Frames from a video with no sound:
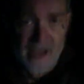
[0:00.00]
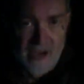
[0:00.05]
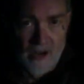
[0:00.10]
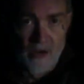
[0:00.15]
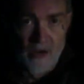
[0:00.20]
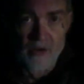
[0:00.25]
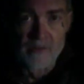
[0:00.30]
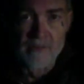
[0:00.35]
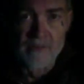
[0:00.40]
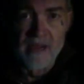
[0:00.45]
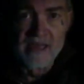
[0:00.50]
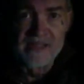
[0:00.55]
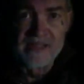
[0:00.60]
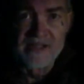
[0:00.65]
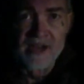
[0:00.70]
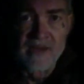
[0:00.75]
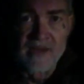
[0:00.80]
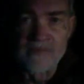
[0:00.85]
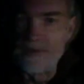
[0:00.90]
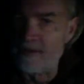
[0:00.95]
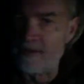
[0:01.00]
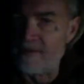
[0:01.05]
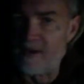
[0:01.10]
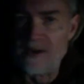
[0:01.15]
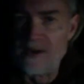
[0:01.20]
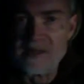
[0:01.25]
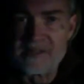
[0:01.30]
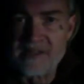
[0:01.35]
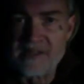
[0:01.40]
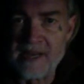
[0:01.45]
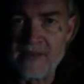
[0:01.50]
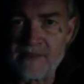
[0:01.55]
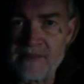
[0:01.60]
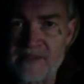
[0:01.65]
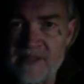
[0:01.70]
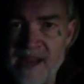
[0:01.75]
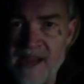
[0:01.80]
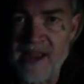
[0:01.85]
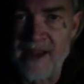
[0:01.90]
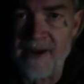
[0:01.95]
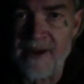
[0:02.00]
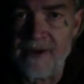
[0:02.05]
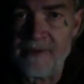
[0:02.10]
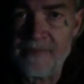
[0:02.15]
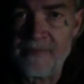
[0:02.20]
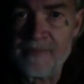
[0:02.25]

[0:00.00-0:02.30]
I hold myself to the very same standard.